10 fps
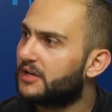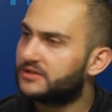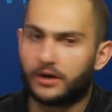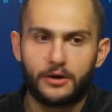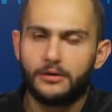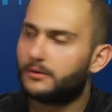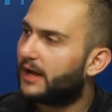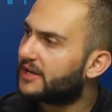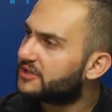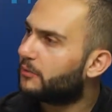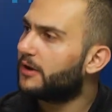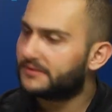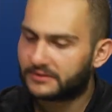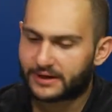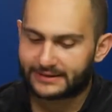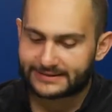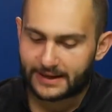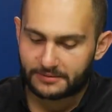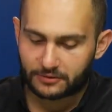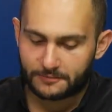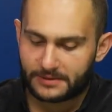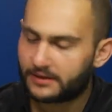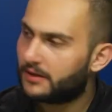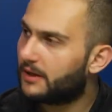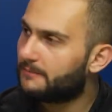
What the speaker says: So actually one of the great examples could be,